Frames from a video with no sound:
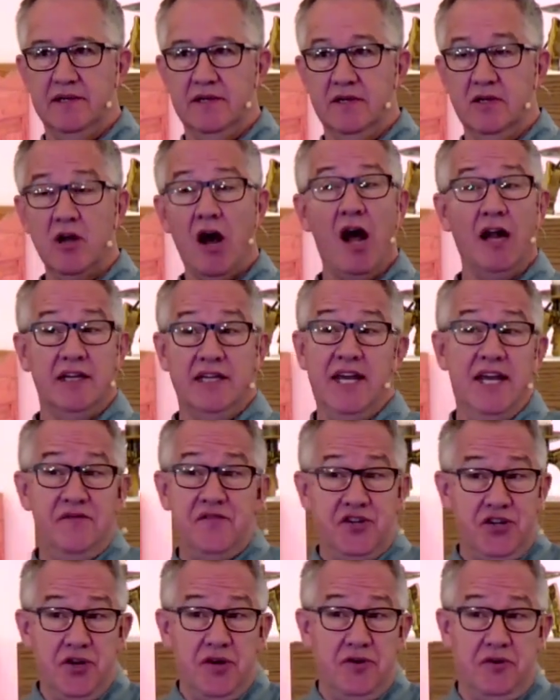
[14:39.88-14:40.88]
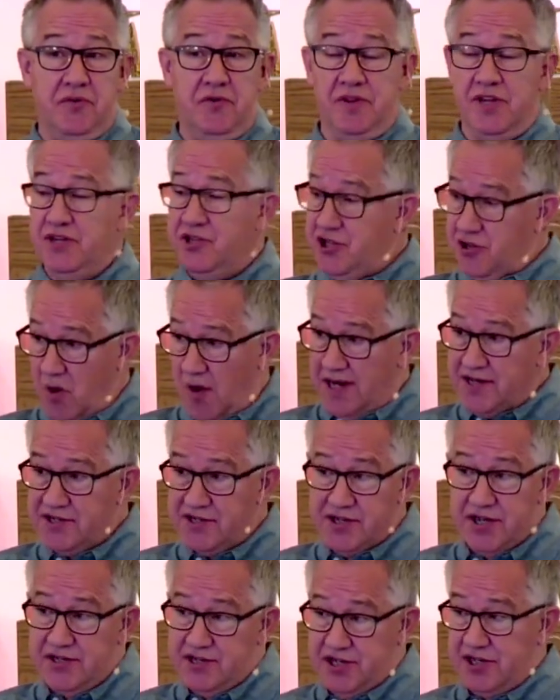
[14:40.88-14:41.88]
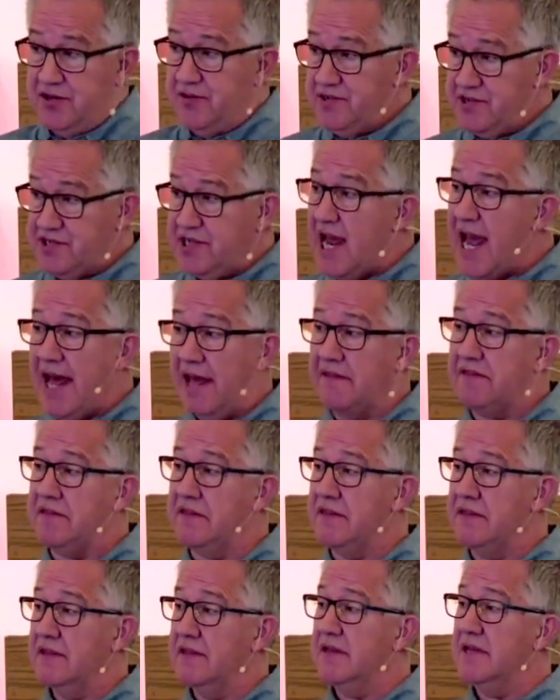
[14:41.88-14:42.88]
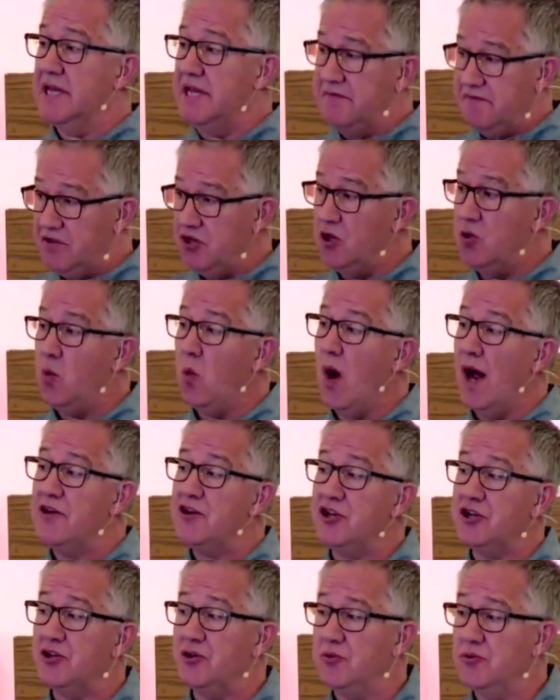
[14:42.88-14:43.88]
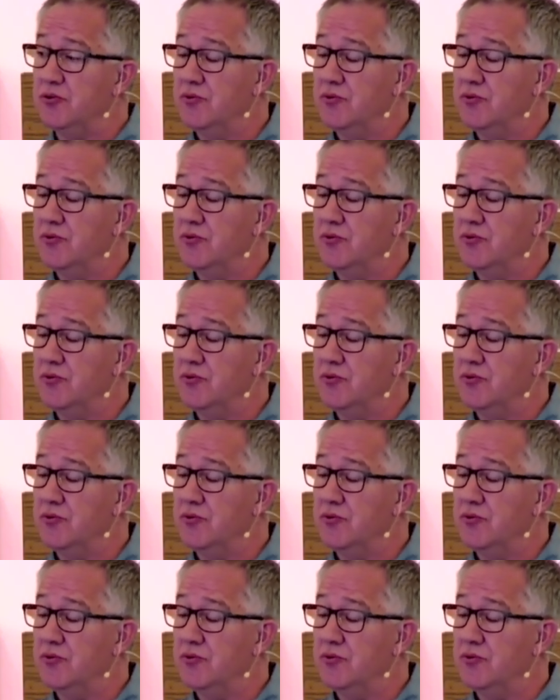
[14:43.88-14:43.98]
God gives you the choice to choose death if you want to.